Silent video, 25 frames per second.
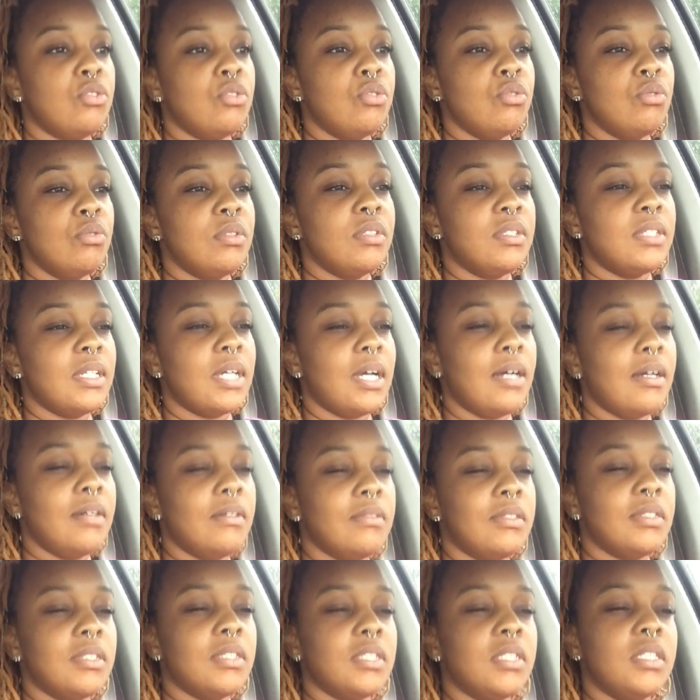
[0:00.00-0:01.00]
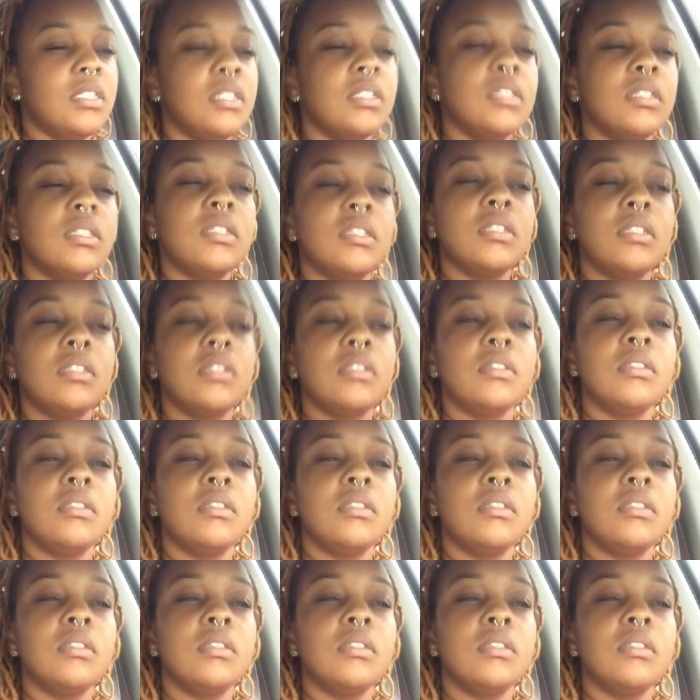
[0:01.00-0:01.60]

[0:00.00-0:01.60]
2016.